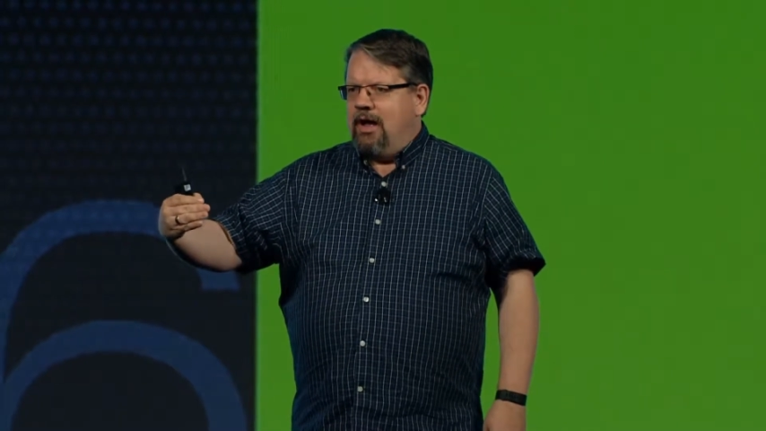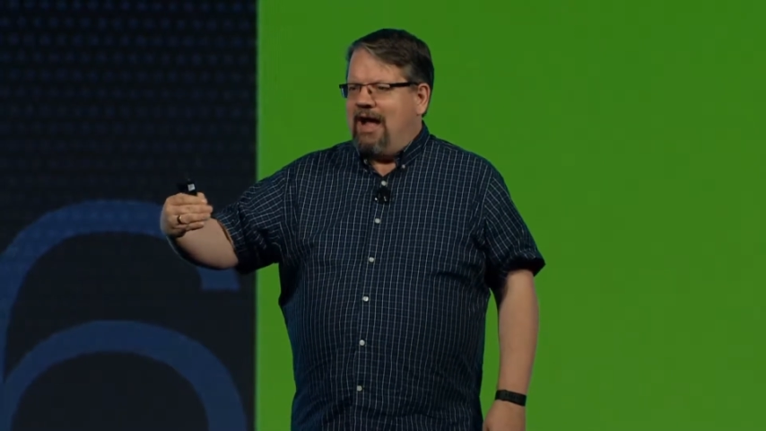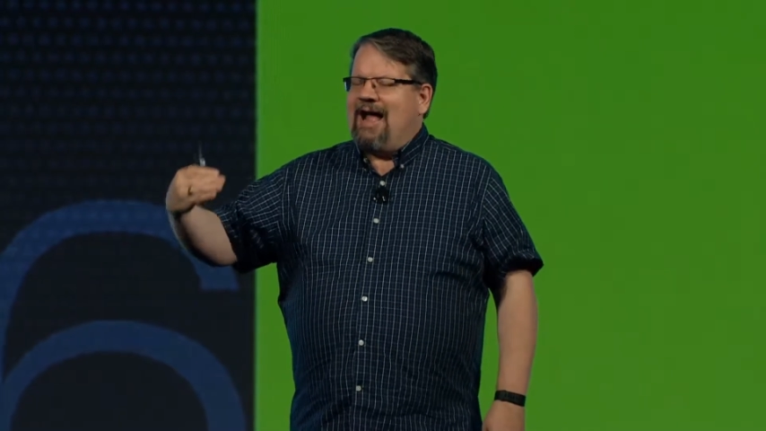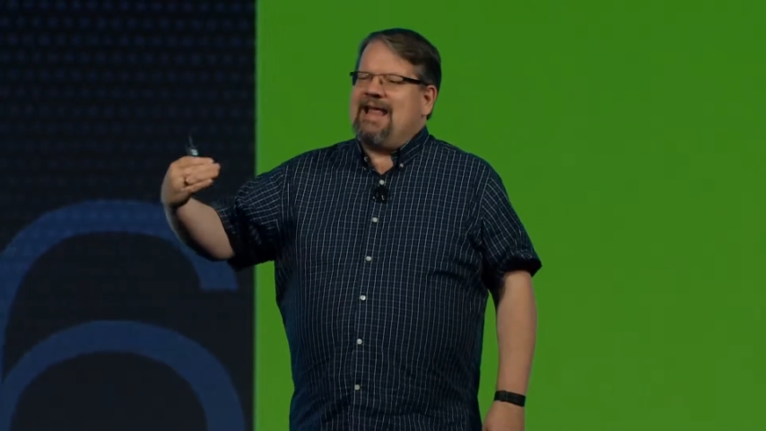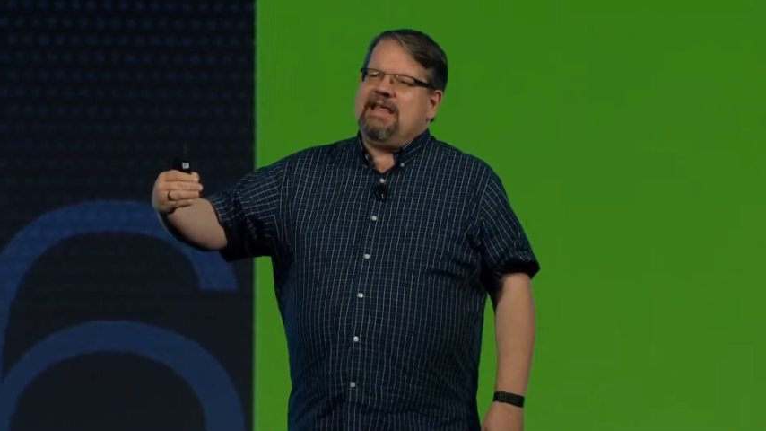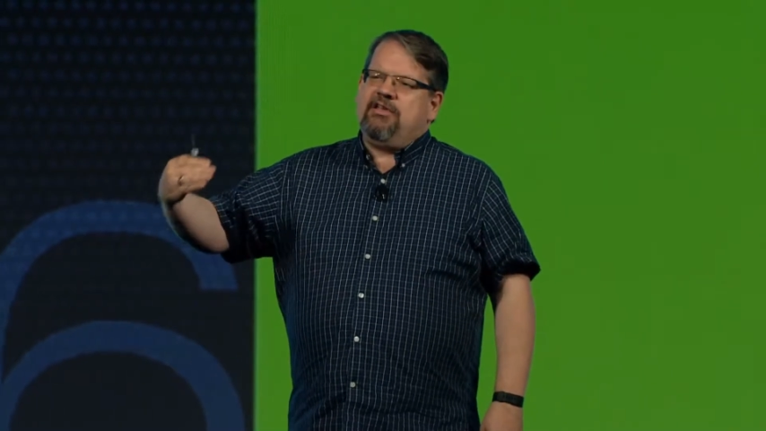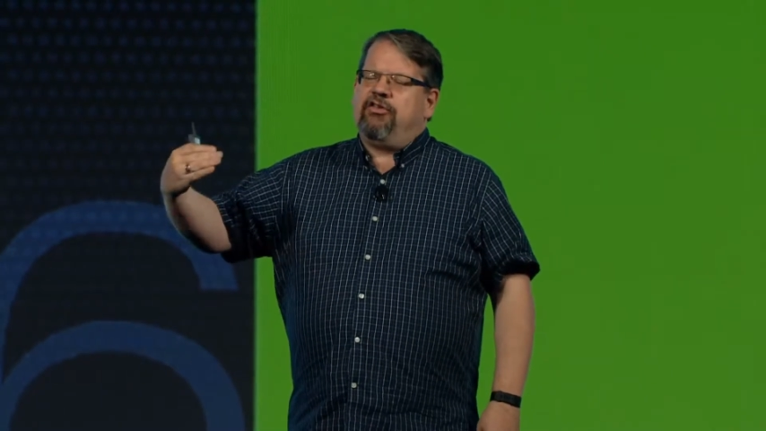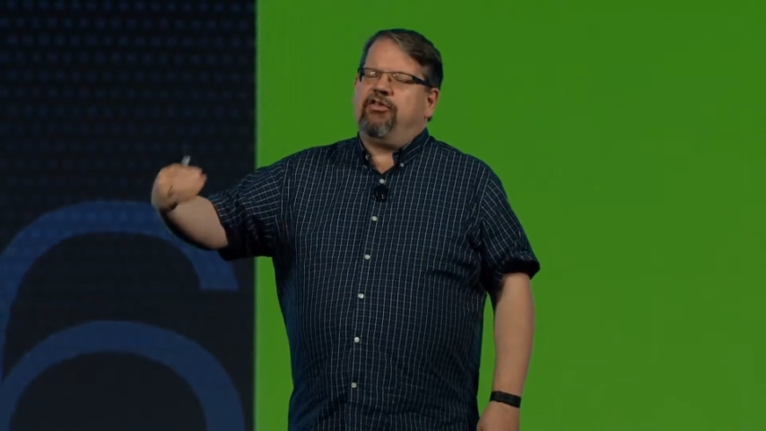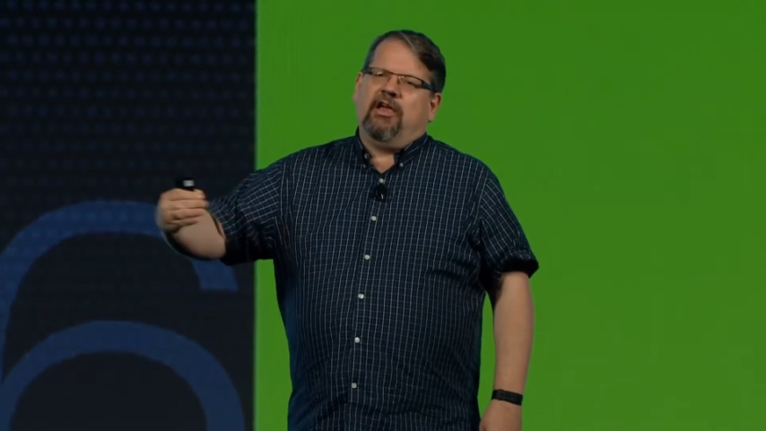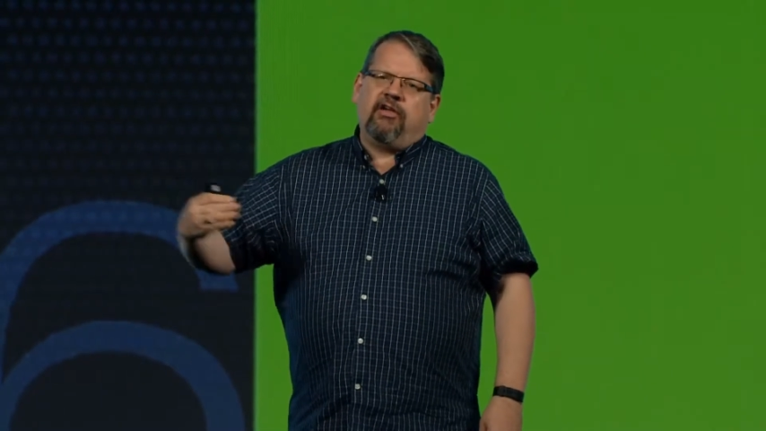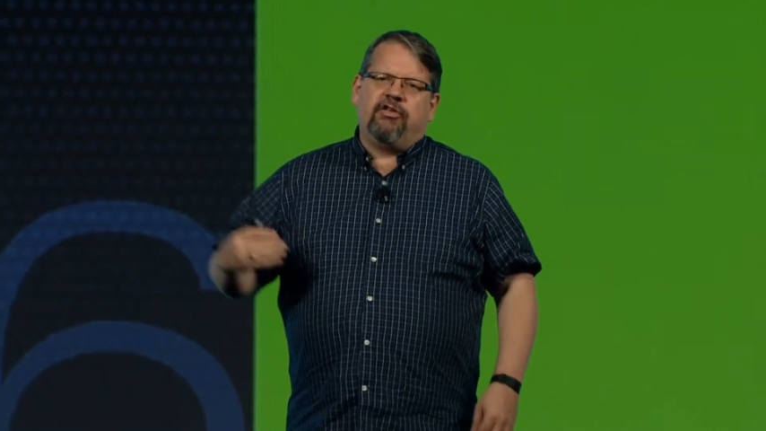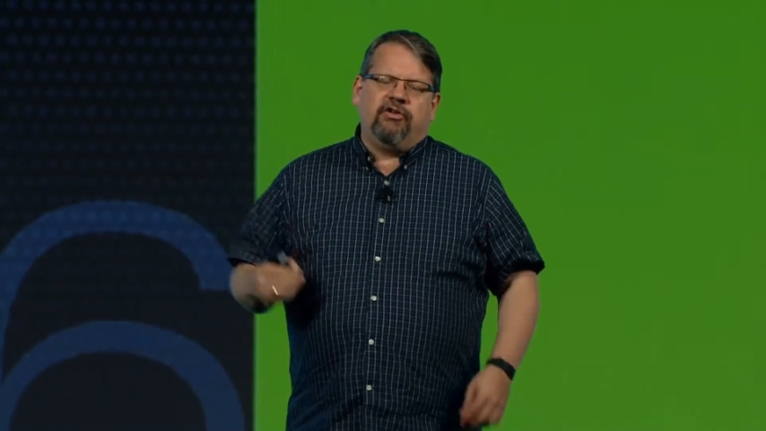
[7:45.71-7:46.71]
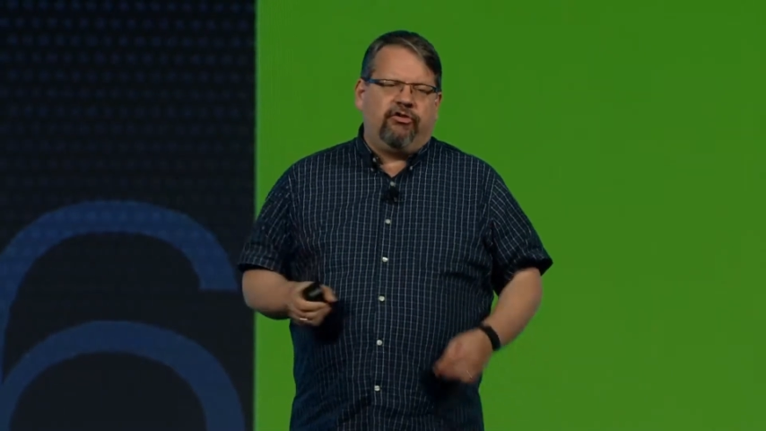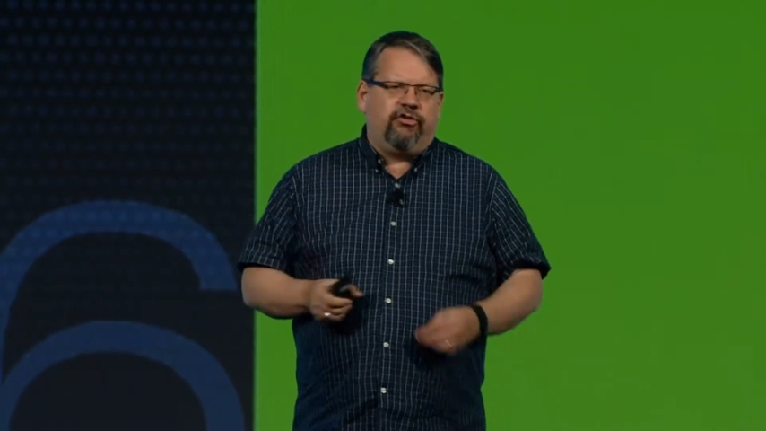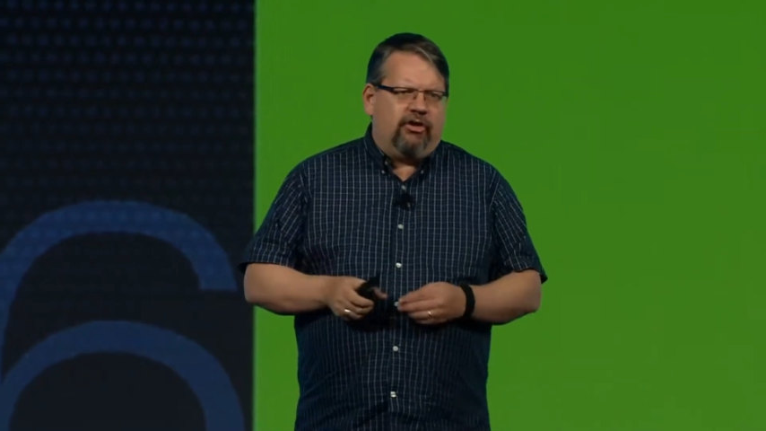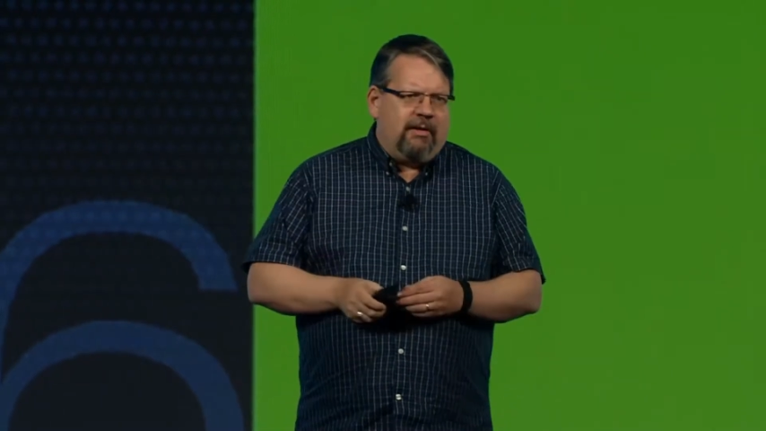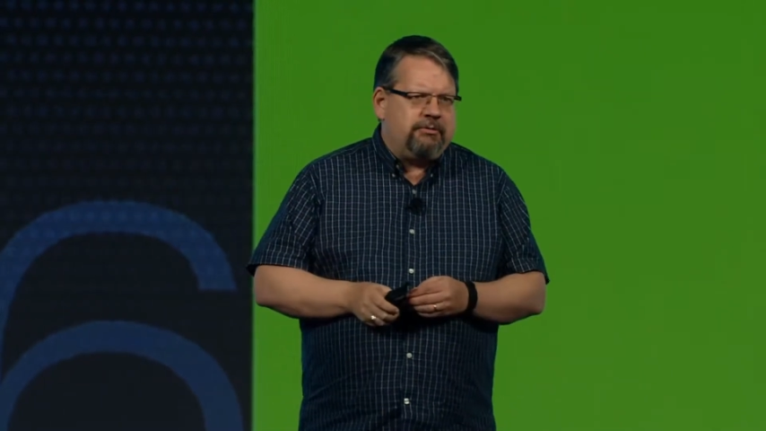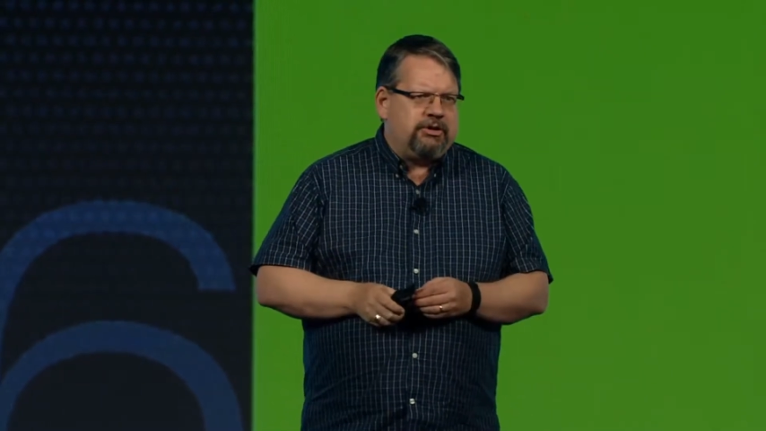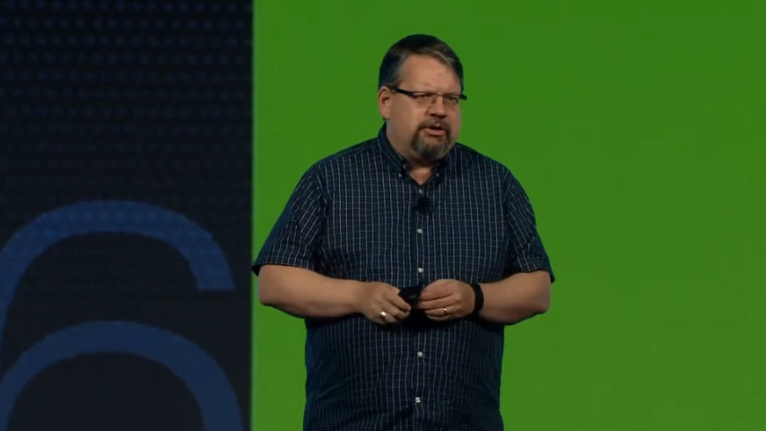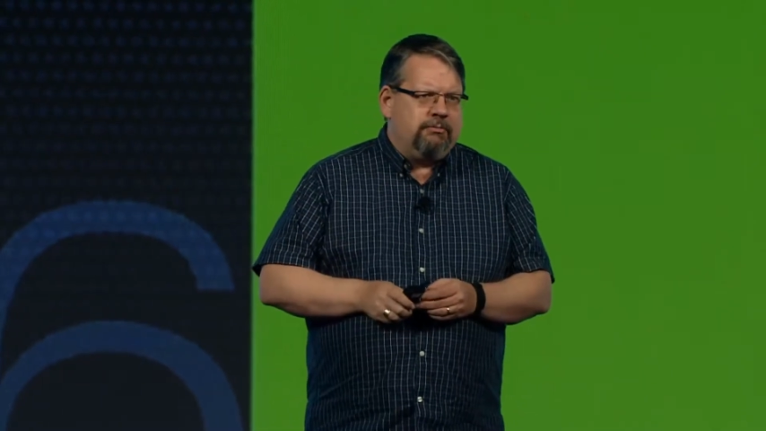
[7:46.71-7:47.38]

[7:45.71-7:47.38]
IE6 had shipped